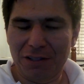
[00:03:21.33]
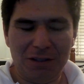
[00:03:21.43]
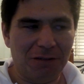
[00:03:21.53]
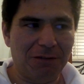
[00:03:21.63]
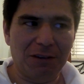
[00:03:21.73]

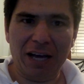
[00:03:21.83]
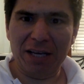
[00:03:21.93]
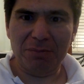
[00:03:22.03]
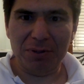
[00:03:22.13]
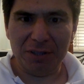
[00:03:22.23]
a
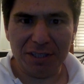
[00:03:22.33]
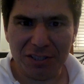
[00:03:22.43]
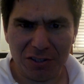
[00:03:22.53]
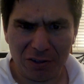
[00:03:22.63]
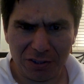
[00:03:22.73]
flying police
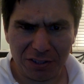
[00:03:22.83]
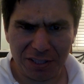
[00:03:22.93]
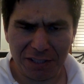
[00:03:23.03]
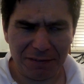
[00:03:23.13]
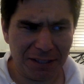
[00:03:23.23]
car on
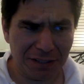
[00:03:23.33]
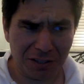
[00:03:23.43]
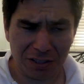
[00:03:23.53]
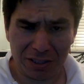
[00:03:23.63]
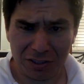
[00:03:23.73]
TV and
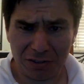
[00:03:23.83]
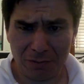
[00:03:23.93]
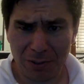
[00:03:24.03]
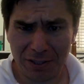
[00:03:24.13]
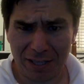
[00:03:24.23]
all that stuff,
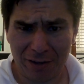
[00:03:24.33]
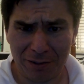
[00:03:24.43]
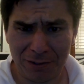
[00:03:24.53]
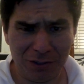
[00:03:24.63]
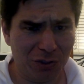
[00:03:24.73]
what the hell are
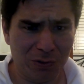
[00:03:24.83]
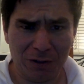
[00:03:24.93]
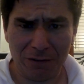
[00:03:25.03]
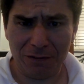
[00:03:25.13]
you doing?